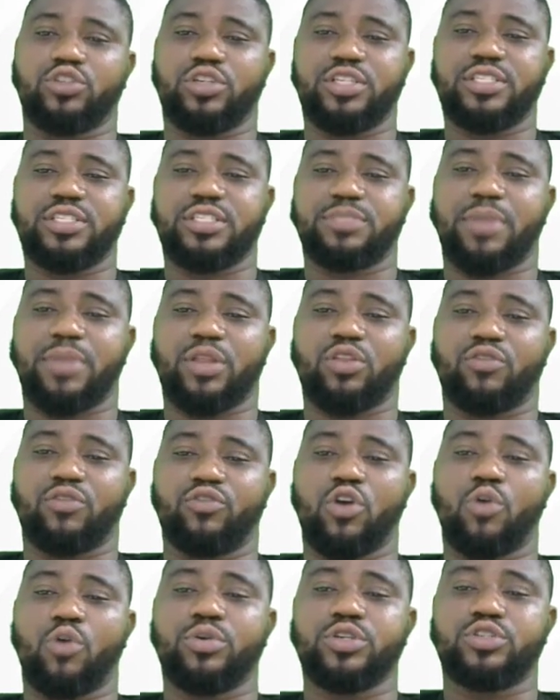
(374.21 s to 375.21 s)
So this is part
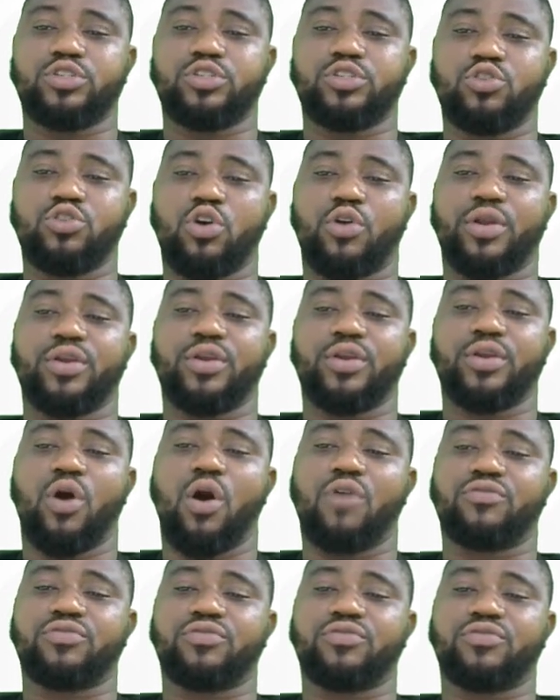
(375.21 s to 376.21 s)
of Darwin's theory
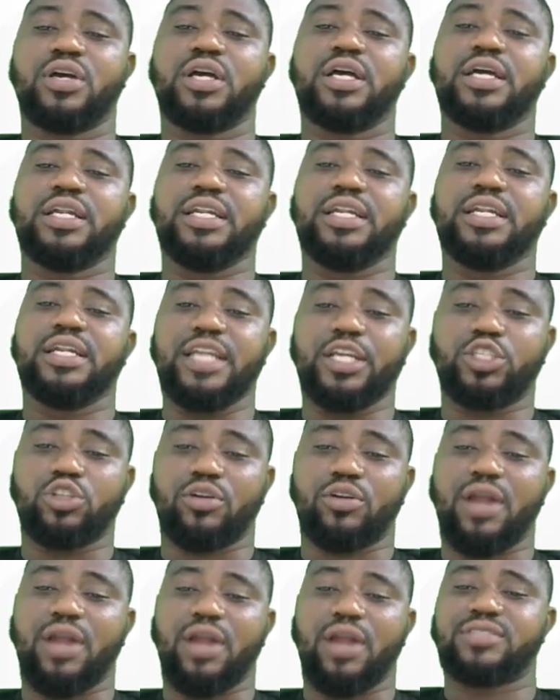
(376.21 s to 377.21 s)
of
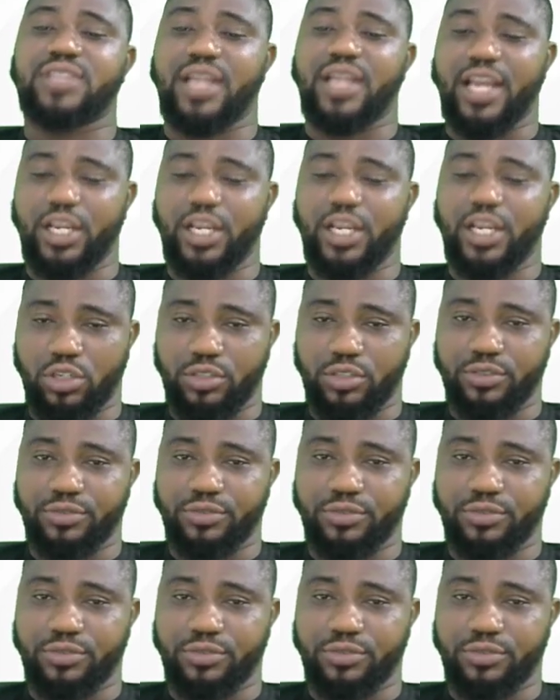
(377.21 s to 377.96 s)
natural selection.